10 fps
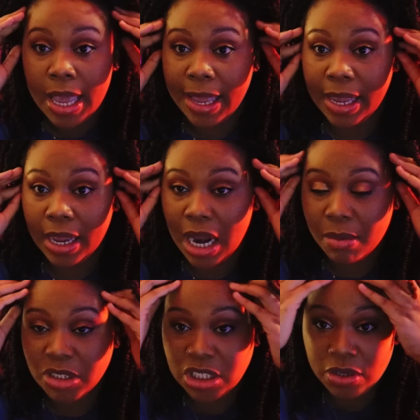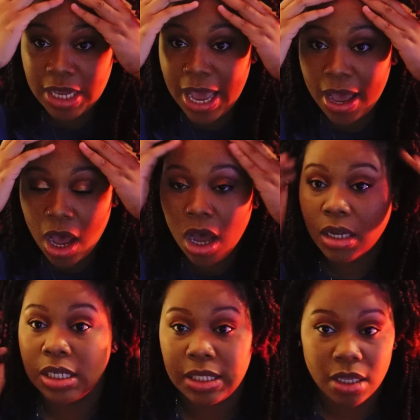and I'm gonna show y'all all
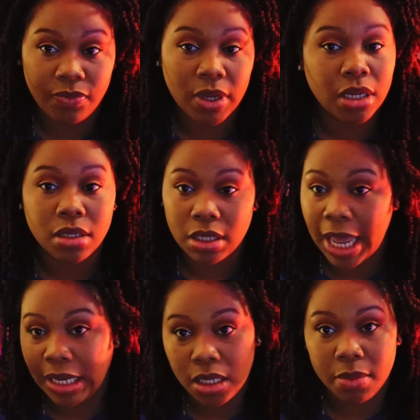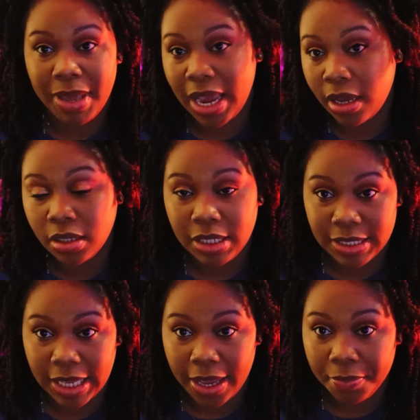this stuff, what it look like, good, bad, ugly, and
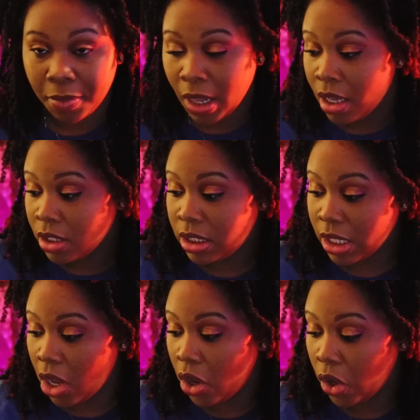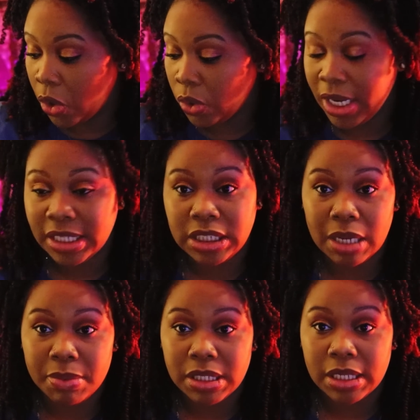sad. So let's
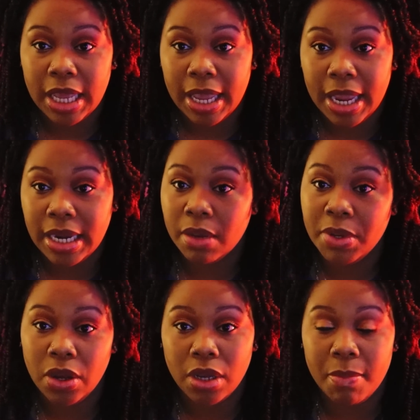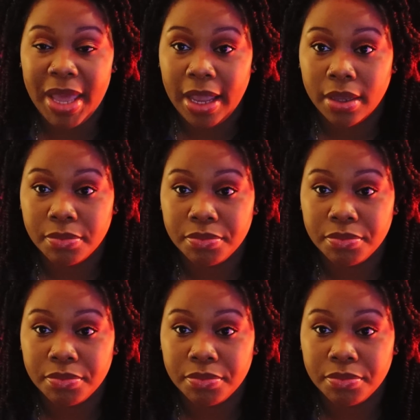jump into that and then we gonna come back.